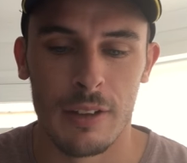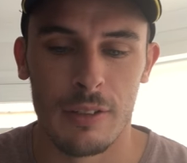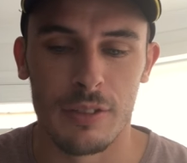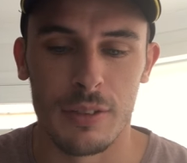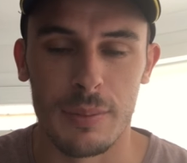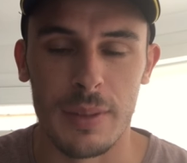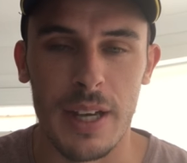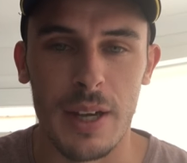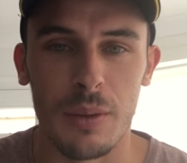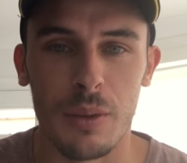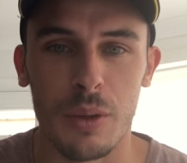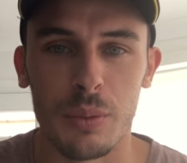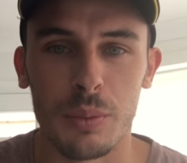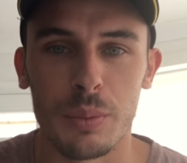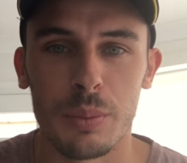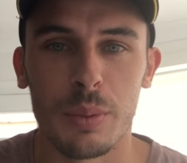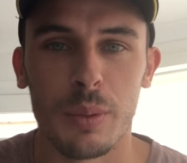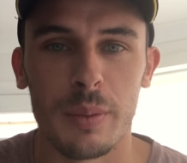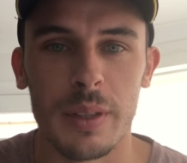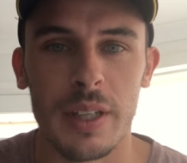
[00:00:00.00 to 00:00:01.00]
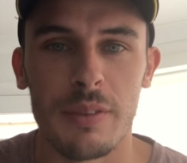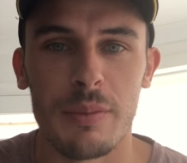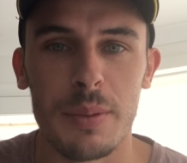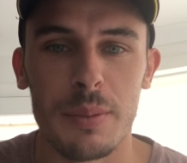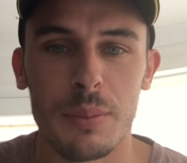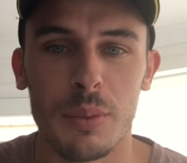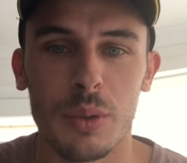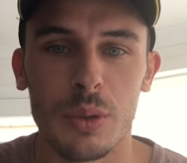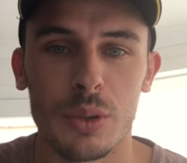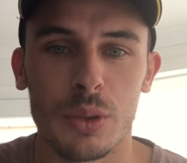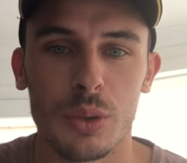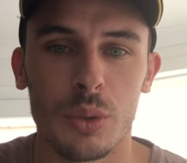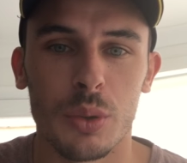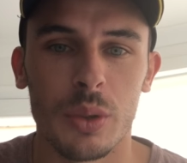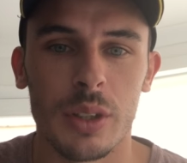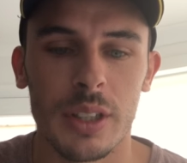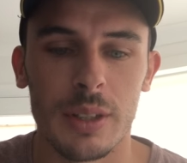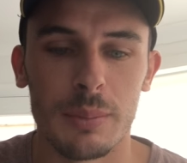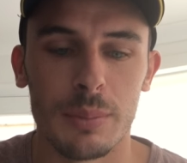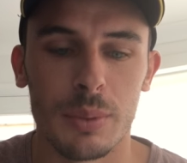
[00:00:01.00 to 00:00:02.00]
from now on we'll probably have a bit more
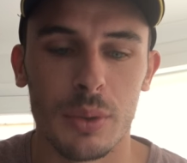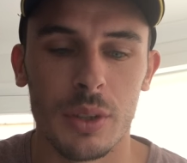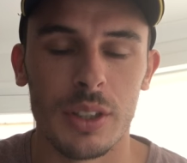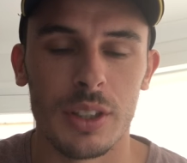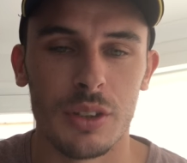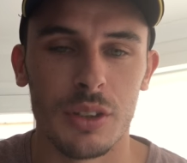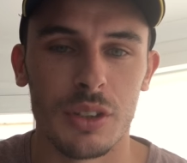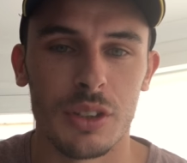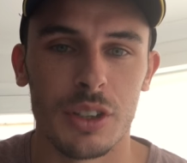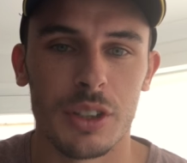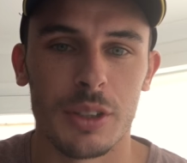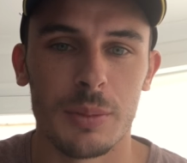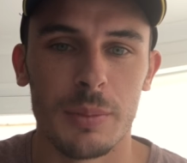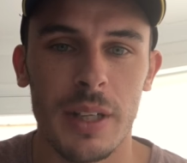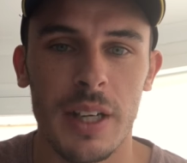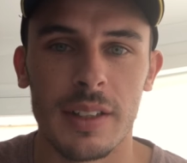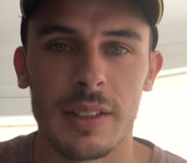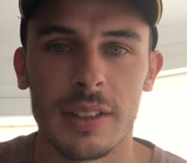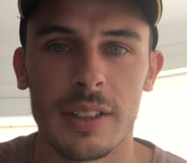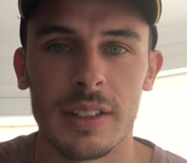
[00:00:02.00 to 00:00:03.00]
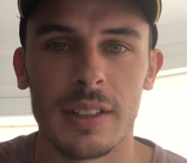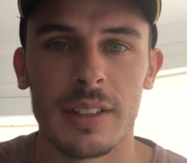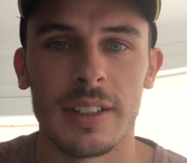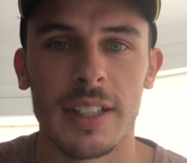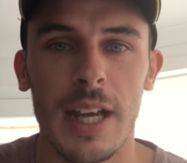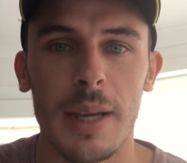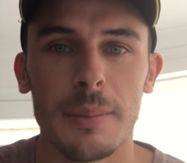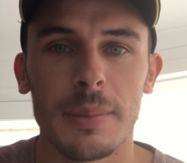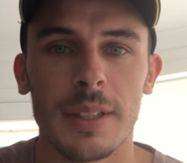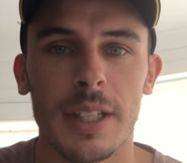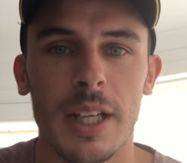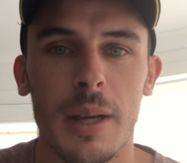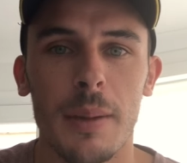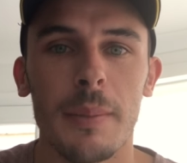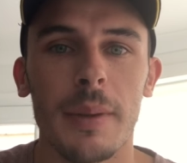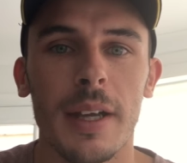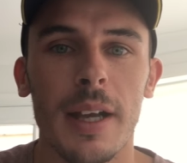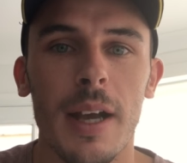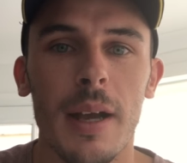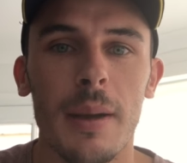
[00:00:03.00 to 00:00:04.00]
talking points, not just about the games
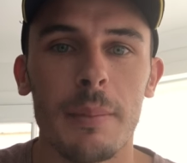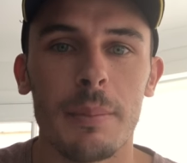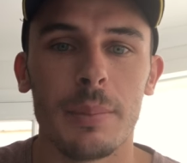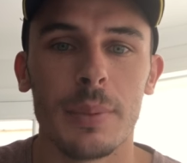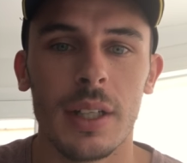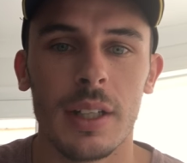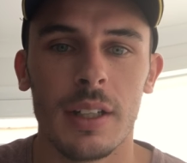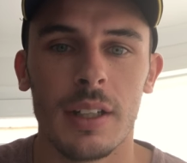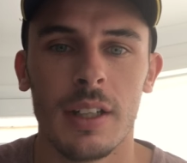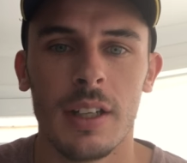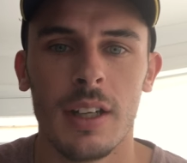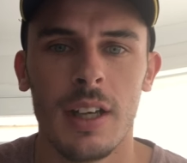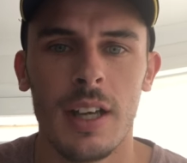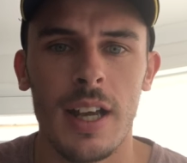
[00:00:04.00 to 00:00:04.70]
coming up, but